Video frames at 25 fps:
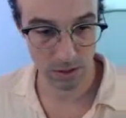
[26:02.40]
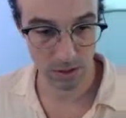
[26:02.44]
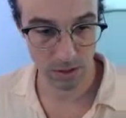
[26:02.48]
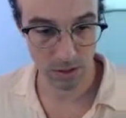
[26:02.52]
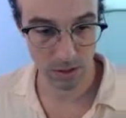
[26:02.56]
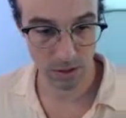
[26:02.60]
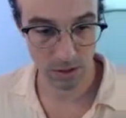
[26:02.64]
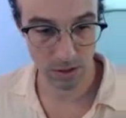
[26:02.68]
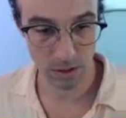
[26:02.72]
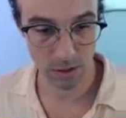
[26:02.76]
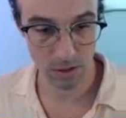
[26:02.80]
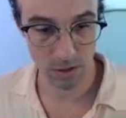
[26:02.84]

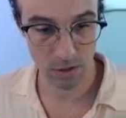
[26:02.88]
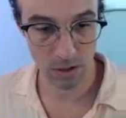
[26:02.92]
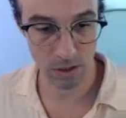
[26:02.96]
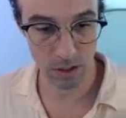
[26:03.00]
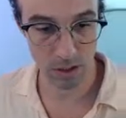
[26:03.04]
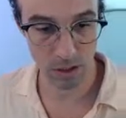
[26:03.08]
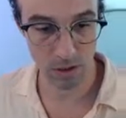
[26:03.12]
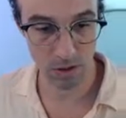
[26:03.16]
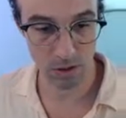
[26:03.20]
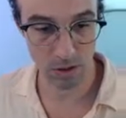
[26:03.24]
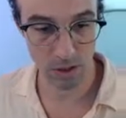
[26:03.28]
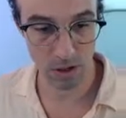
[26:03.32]
Did you
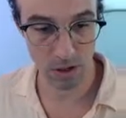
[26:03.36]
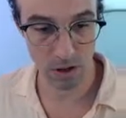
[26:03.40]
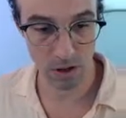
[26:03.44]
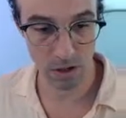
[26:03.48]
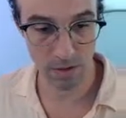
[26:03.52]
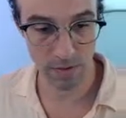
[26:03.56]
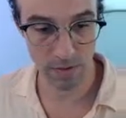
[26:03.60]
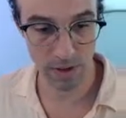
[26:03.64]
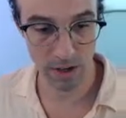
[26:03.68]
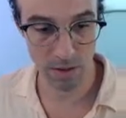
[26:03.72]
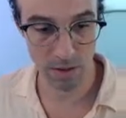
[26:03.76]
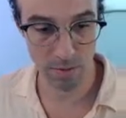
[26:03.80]
know it's hard to
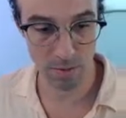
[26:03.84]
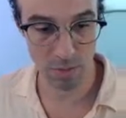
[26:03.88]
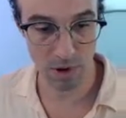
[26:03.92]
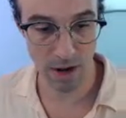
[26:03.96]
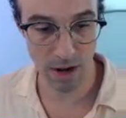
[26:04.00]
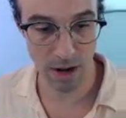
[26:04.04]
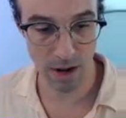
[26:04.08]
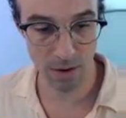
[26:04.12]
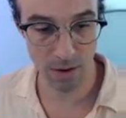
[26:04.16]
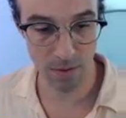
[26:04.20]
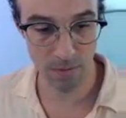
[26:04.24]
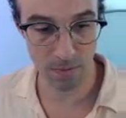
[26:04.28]
find a
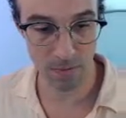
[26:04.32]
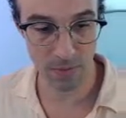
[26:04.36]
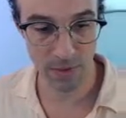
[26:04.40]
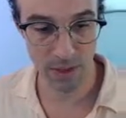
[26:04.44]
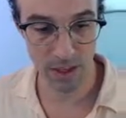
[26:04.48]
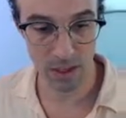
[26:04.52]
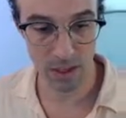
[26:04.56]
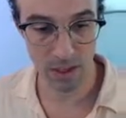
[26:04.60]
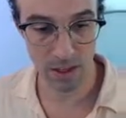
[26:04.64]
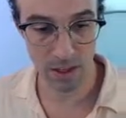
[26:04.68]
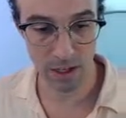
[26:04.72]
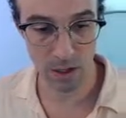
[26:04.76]
brown?
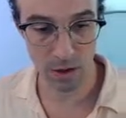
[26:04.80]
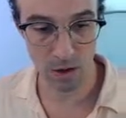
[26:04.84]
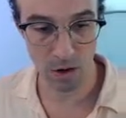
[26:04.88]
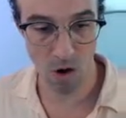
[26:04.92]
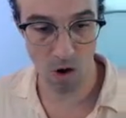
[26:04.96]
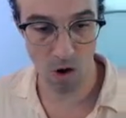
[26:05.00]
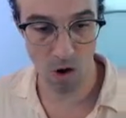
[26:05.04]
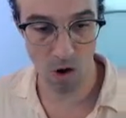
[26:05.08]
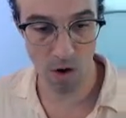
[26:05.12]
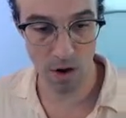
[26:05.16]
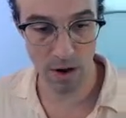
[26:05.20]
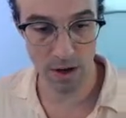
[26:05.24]
You gotta go to
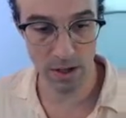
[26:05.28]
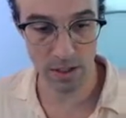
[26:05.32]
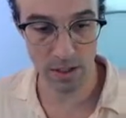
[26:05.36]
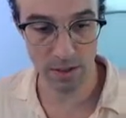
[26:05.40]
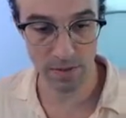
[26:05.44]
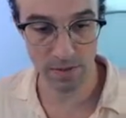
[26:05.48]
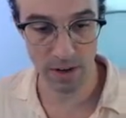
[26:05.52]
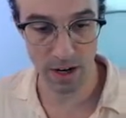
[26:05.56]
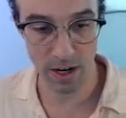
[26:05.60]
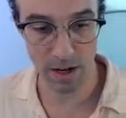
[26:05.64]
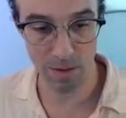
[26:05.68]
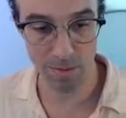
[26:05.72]
orange to find